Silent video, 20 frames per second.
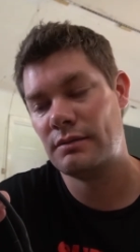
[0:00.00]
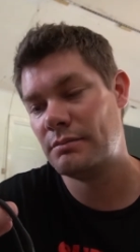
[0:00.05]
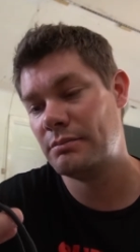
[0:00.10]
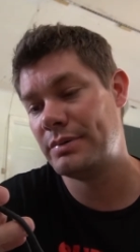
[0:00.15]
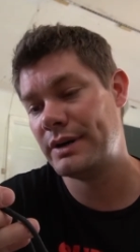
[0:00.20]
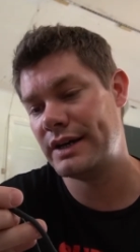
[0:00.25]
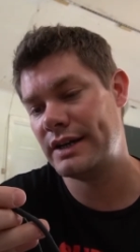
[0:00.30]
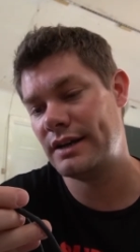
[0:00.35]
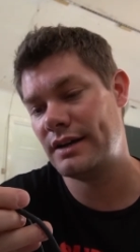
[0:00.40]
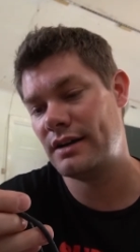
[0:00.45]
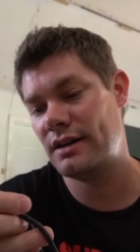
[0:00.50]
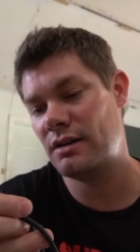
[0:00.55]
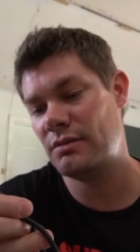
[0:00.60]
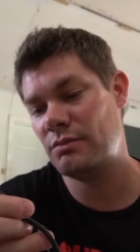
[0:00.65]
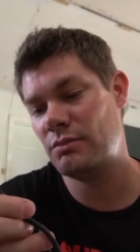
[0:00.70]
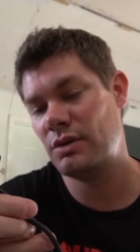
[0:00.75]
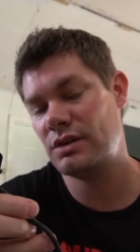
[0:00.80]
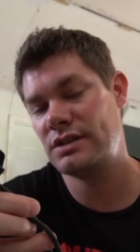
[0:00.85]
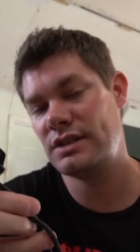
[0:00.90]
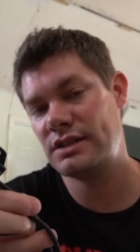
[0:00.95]
But
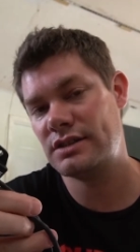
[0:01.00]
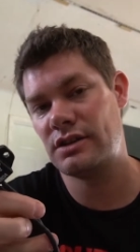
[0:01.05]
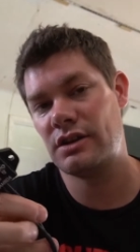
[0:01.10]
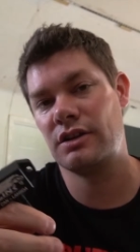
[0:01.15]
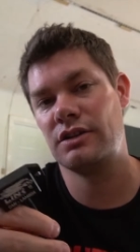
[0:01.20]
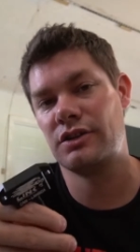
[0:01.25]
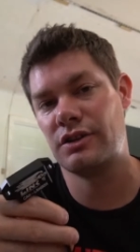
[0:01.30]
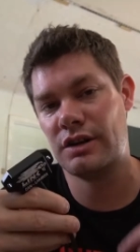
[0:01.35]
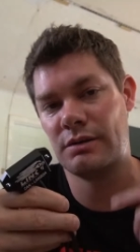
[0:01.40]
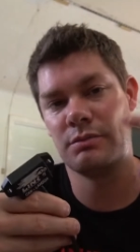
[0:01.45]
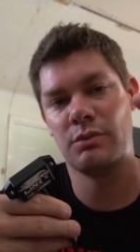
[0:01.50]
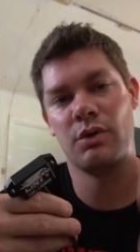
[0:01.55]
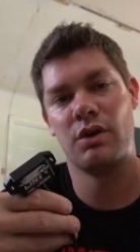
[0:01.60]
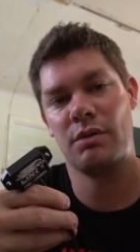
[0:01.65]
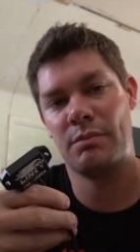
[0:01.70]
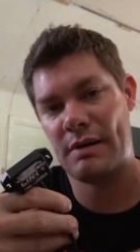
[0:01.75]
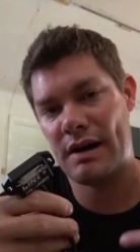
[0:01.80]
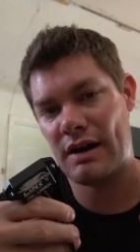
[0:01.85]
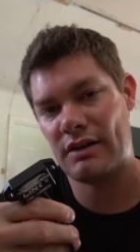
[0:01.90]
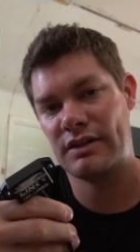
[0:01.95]
um, once I started learning more
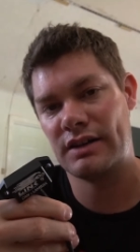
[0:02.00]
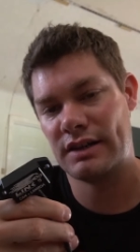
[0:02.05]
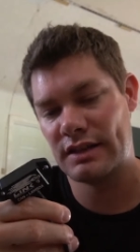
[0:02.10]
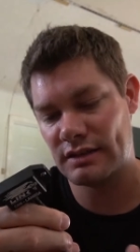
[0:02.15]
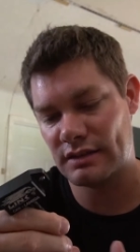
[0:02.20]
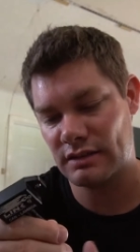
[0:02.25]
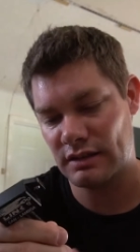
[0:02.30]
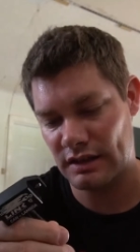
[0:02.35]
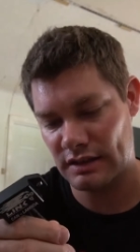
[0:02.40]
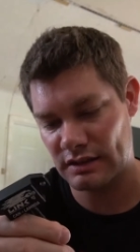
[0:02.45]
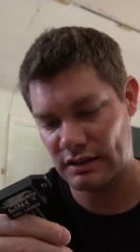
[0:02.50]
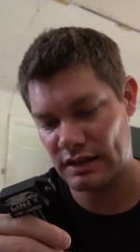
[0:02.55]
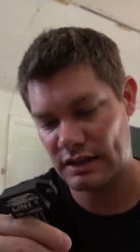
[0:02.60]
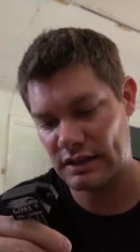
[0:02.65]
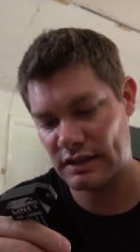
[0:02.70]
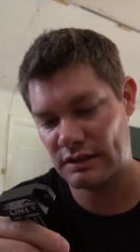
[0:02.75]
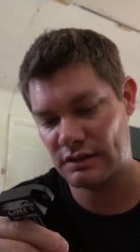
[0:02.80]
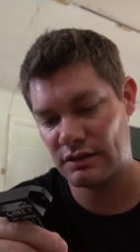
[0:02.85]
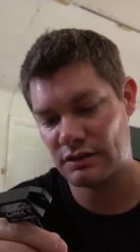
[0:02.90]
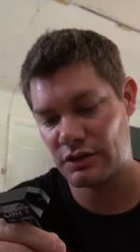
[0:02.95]
about it and, and
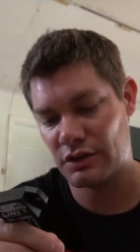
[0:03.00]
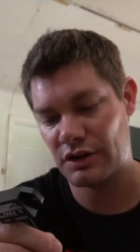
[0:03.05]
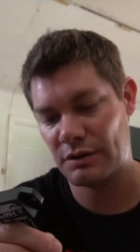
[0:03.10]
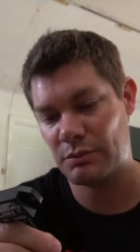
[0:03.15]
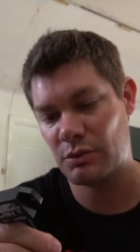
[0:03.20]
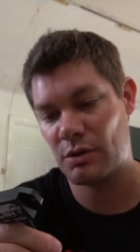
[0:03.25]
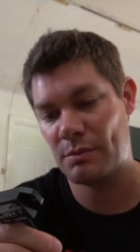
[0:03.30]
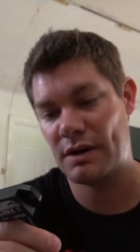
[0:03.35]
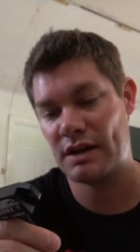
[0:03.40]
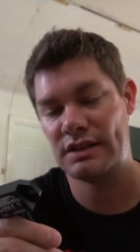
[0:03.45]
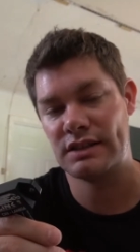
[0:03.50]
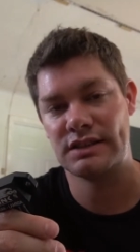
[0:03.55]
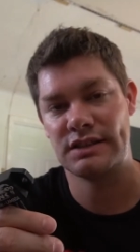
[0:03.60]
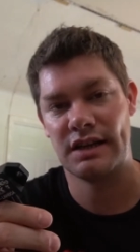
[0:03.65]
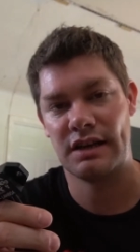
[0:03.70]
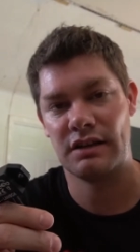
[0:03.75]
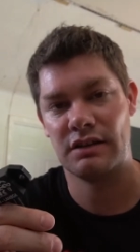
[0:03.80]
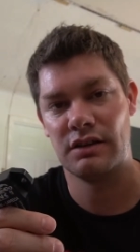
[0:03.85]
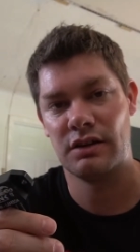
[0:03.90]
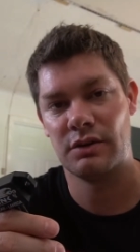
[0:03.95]
learning more about the
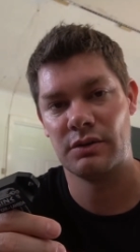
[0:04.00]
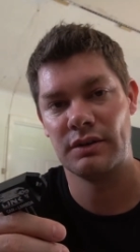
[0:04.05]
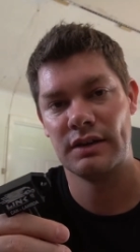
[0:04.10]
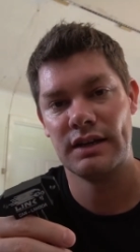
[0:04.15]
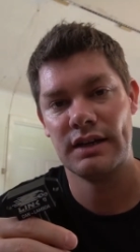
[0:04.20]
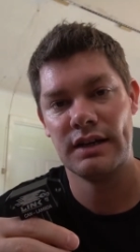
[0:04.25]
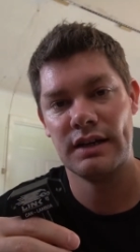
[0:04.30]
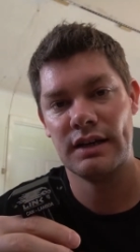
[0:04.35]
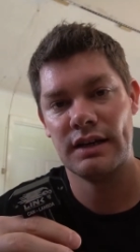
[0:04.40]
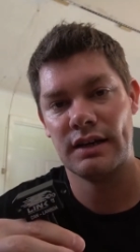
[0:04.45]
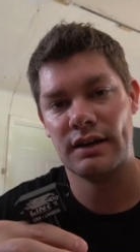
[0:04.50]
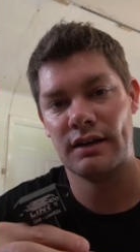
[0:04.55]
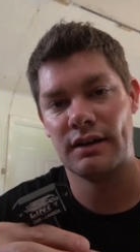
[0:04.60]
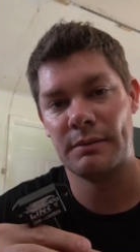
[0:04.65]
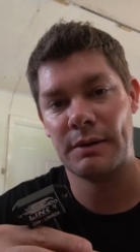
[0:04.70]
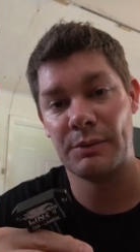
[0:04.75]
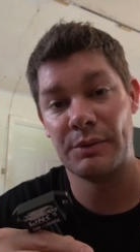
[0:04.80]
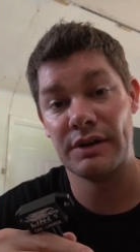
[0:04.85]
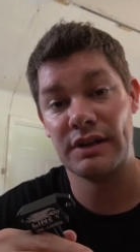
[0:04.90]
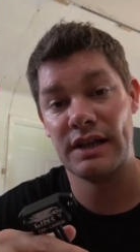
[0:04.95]
standalone, um,
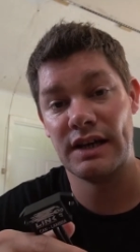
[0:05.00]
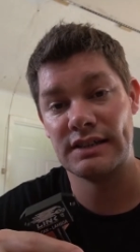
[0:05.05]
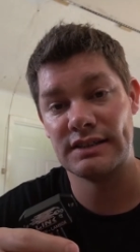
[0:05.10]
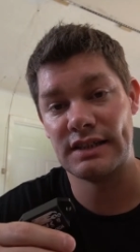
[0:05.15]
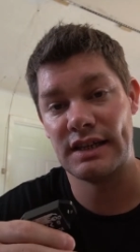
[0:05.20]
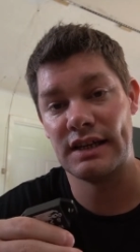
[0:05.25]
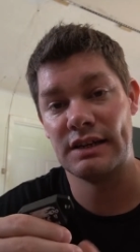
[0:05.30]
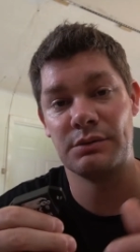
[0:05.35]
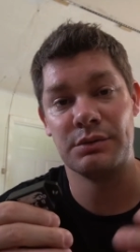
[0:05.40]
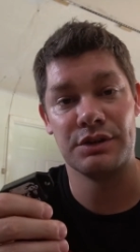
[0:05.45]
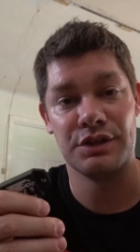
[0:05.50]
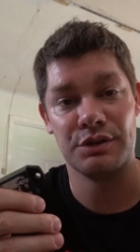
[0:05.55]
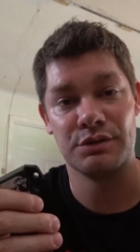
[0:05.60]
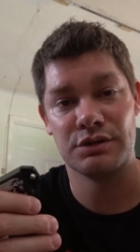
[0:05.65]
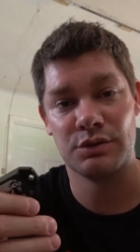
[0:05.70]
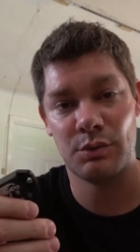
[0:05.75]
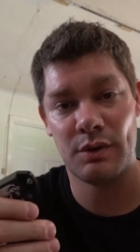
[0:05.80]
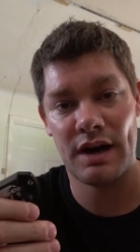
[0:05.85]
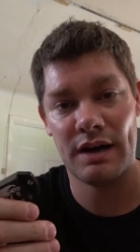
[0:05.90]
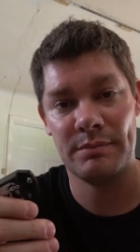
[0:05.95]
I realized that it would use
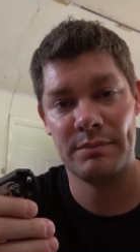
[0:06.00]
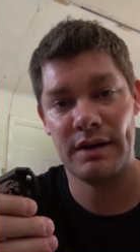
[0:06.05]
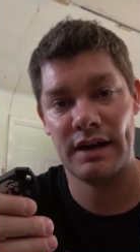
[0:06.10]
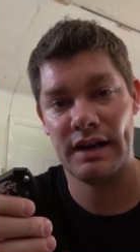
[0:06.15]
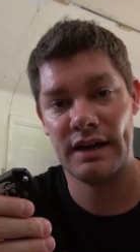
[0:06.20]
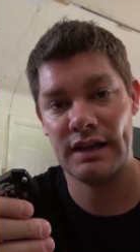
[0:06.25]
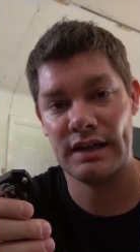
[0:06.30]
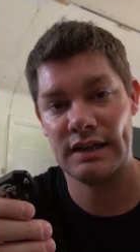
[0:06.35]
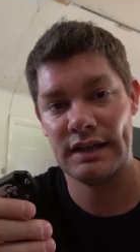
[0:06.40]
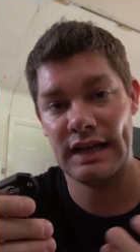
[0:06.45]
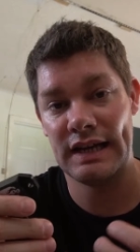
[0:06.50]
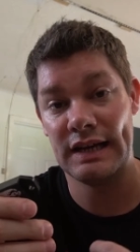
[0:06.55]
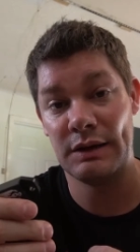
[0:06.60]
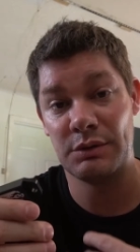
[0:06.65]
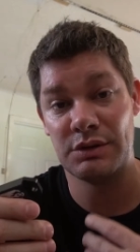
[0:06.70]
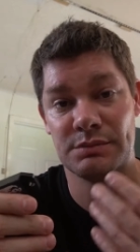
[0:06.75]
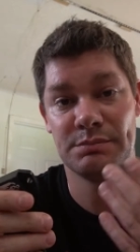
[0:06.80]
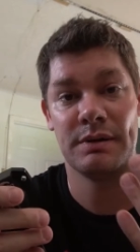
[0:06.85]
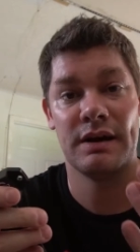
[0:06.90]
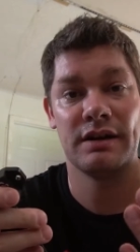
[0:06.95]
the wideband and it
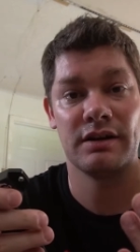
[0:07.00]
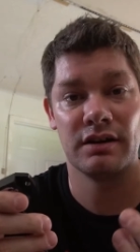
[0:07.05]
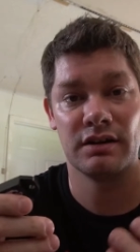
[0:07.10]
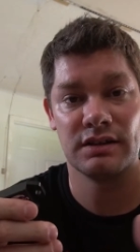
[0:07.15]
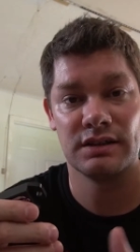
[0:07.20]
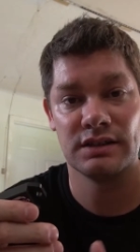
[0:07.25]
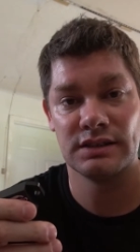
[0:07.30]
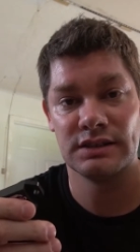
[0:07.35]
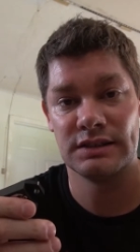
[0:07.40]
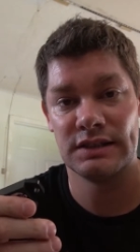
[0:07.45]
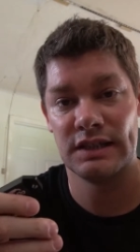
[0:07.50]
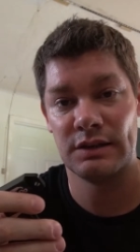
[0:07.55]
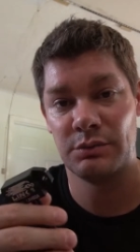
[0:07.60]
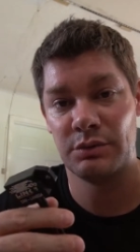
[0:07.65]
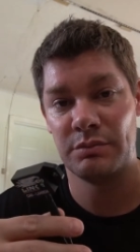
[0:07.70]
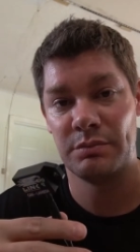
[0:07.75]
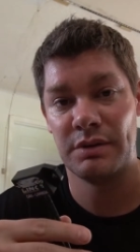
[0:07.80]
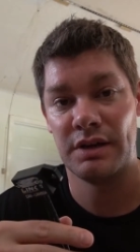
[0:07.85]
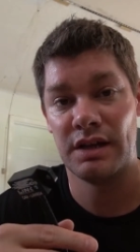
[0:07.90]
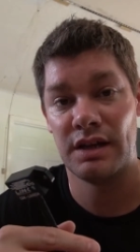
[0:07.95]
was better because it
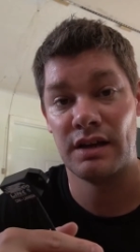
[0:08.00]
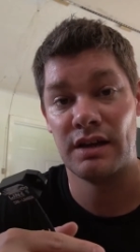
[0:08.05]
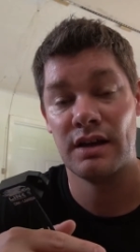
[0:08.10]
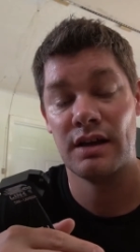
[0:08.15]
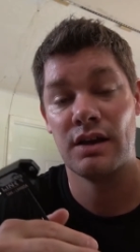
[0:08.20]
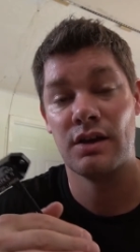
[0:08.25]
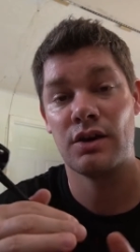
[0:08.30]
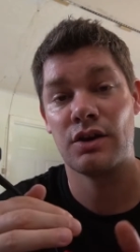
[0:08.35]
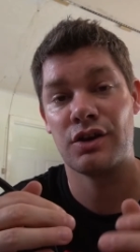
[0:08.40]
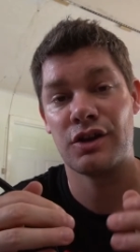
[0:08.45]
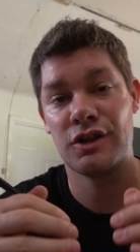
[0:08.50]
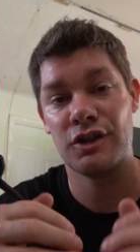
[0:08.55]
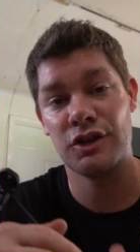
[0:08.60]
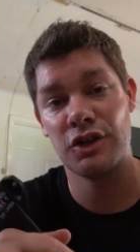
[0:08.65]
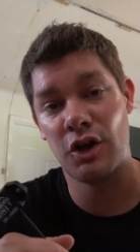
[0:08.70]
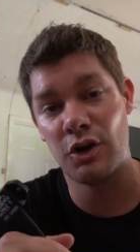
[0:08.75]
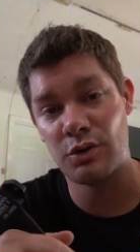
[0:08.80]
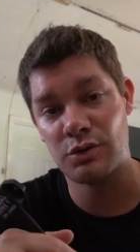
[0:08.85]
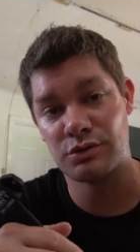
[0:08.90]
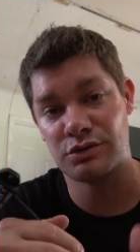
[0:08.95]
would be
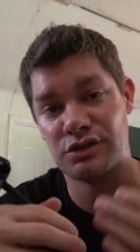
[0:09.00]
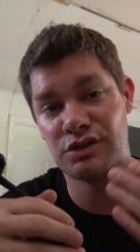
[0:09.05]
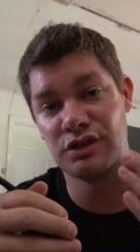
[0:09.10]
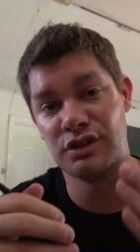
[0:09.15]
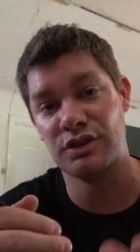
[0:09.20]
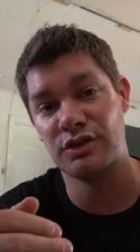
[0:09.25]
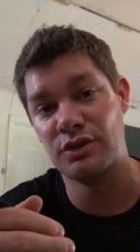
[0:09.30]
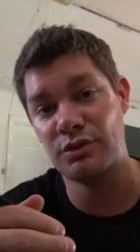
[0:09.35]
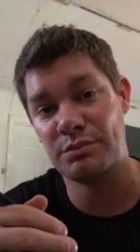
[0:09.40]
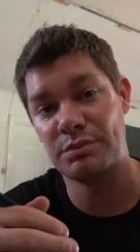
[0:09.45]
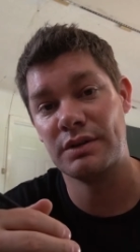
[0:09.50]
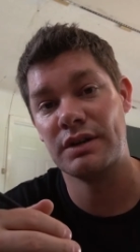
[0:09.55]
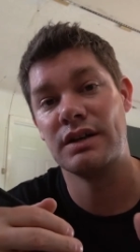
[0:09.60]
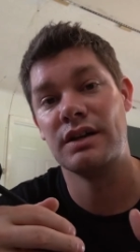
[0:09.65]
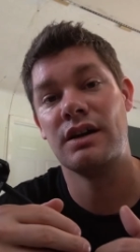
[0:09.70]
closed loop